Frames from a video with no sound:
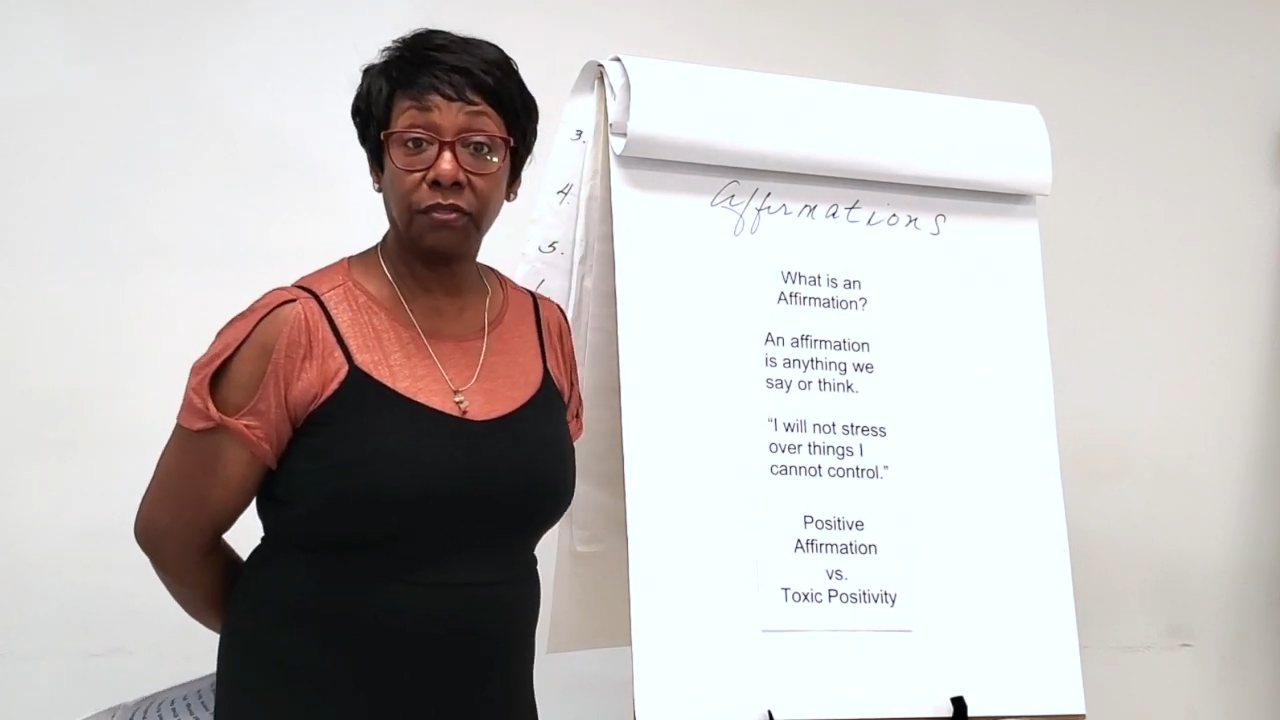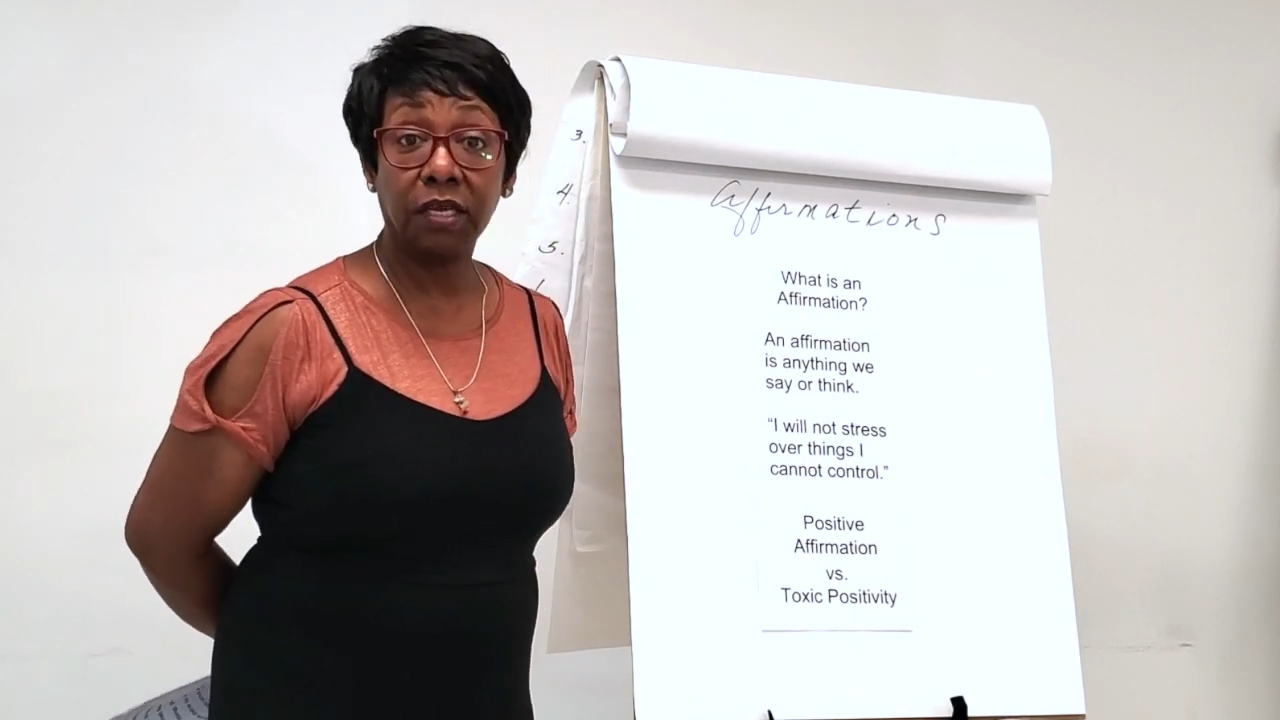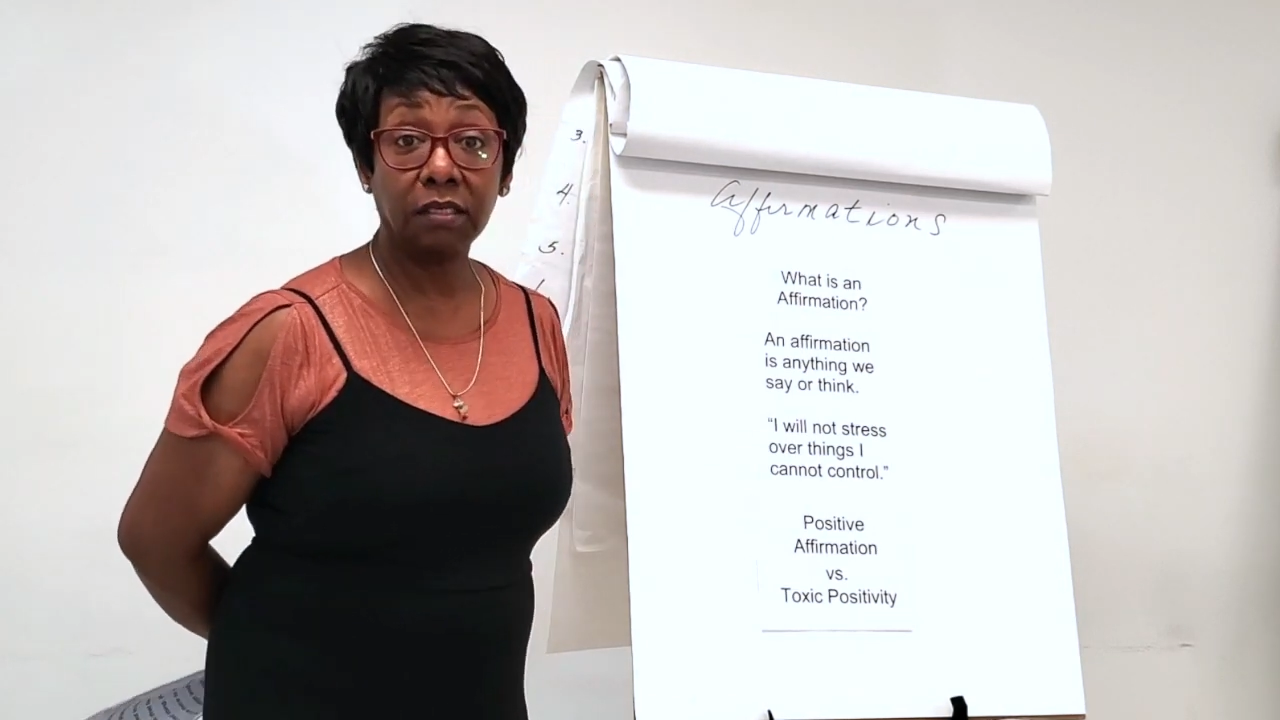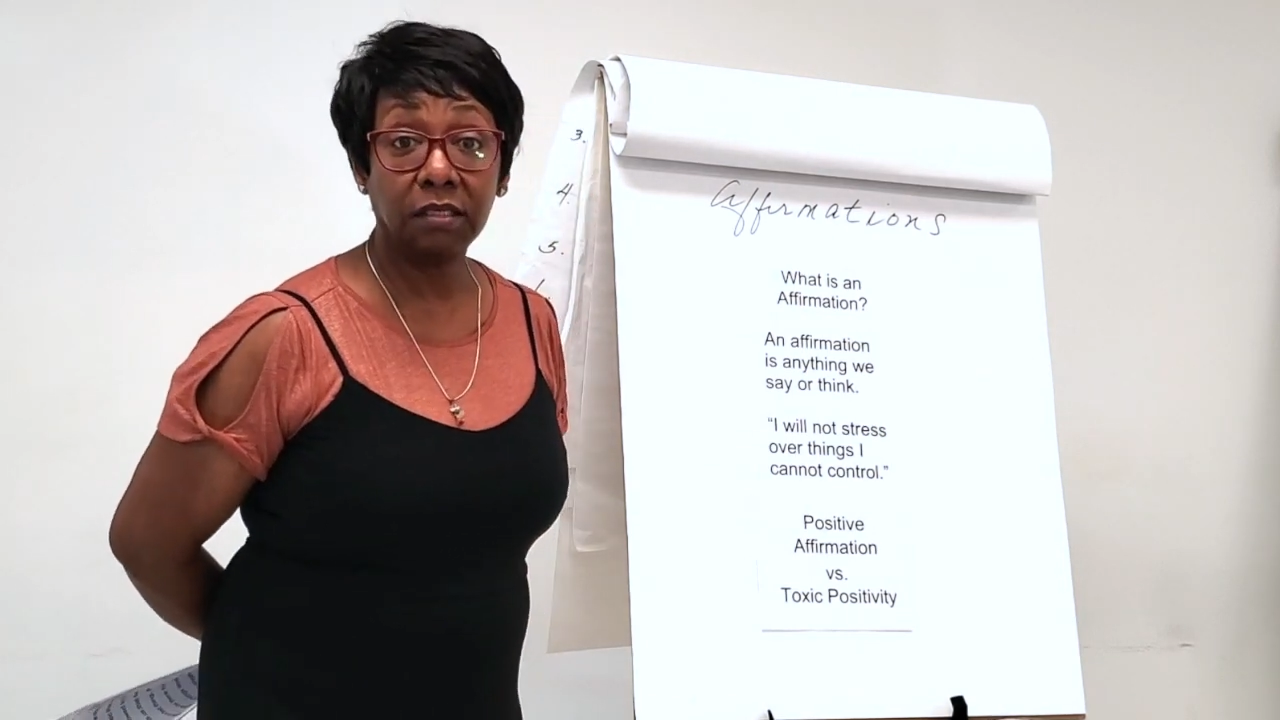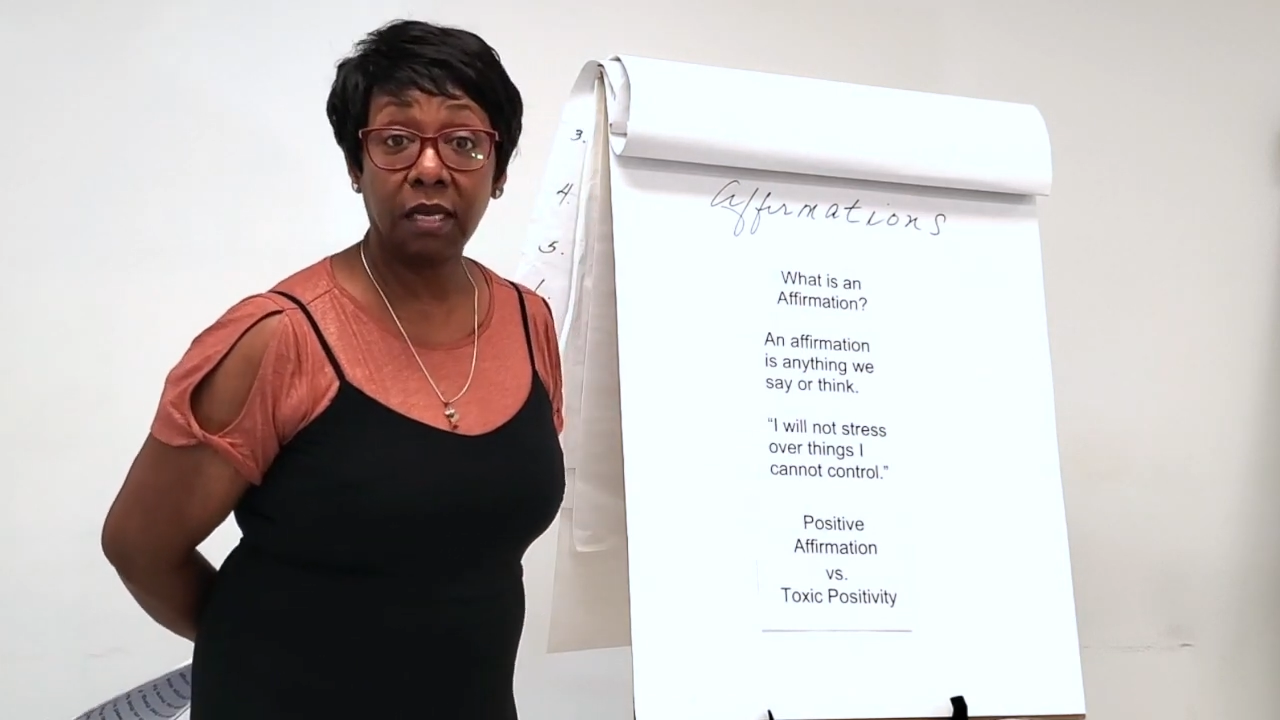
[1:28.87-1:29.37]

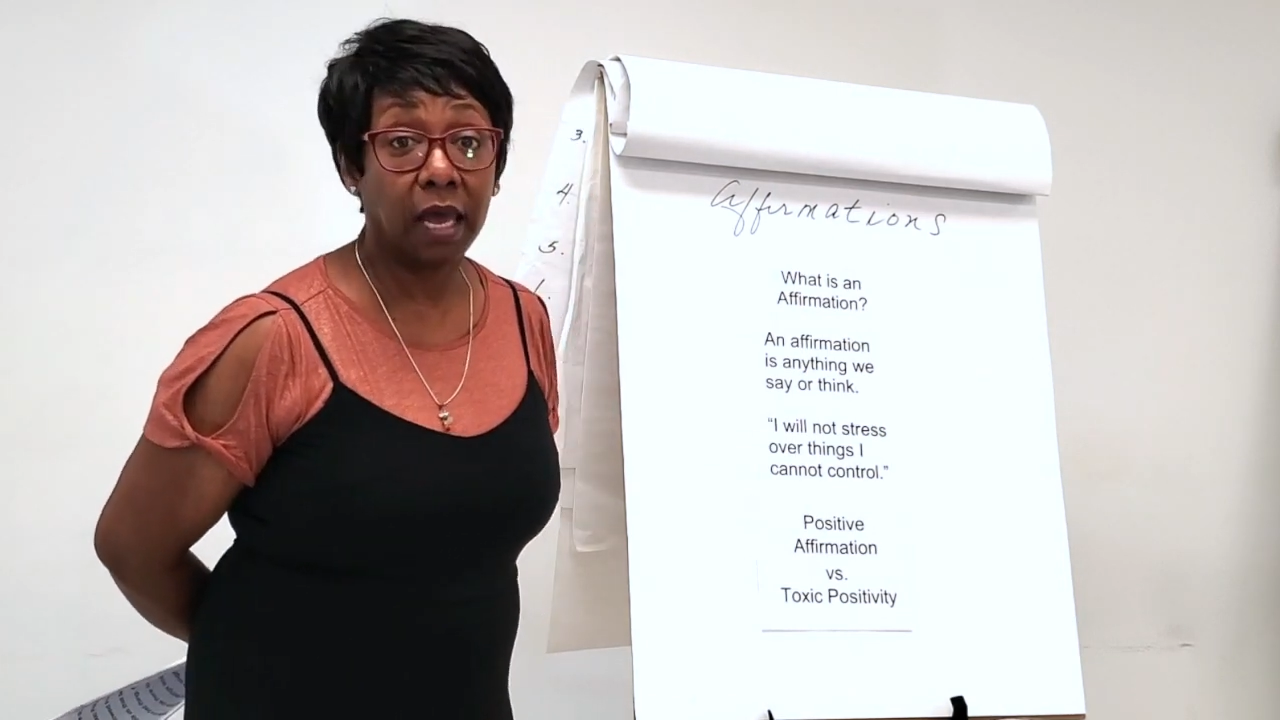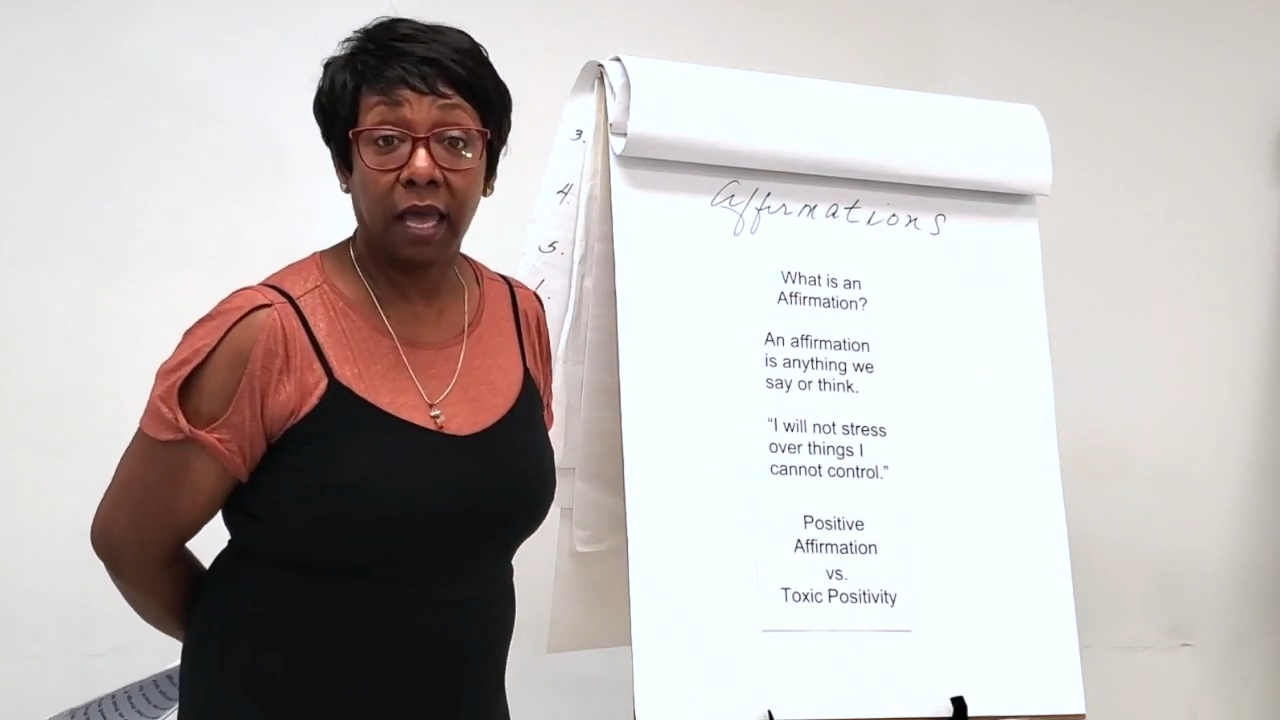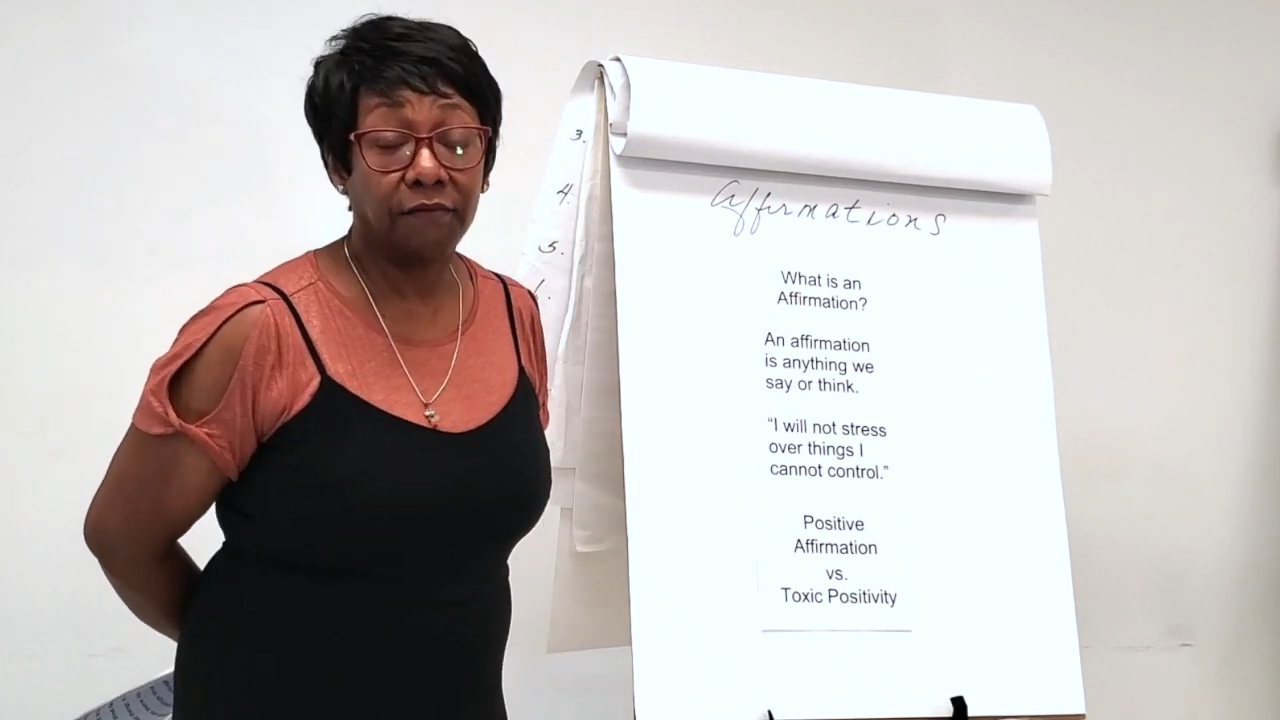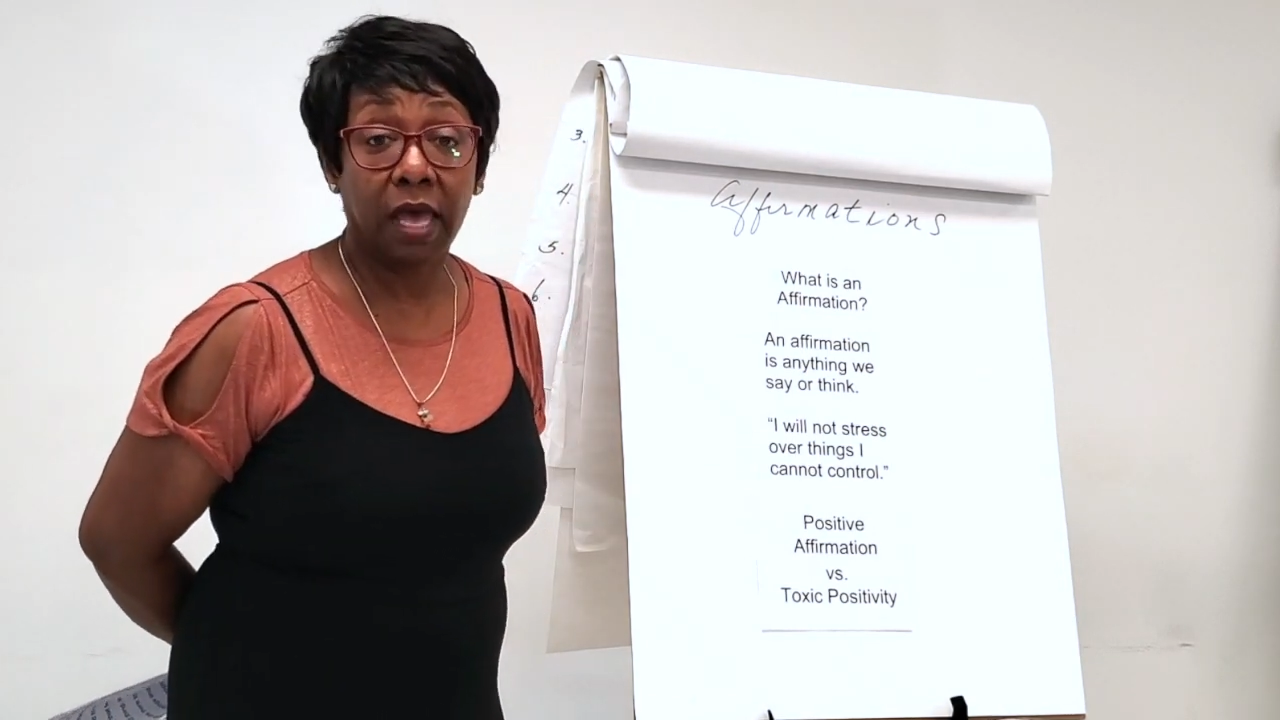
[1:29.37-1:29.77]
things that I have